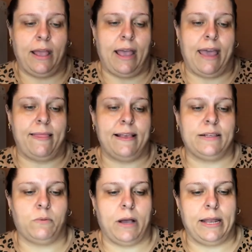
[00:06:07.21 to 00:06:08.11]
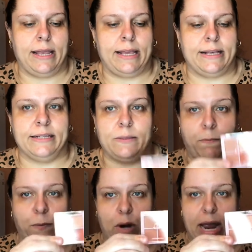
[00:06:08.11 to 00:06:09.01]
And this one is
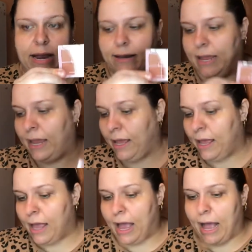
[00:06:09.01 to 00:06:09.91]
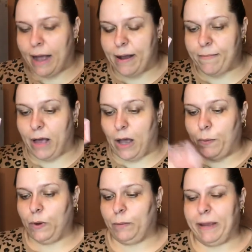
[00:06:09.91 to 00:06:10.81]
Brandy. I
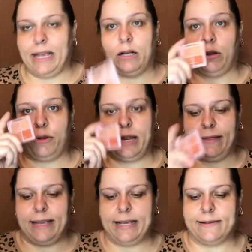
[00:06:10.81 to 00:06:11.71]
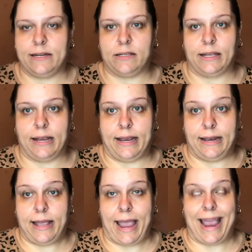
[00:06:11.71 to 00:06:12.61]
will be including these
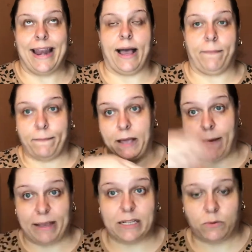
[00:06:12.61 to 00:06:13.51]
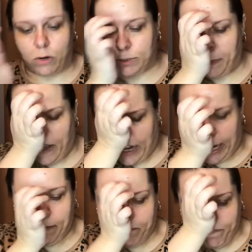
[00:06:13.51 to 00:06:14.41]
in an upcoming swatch party.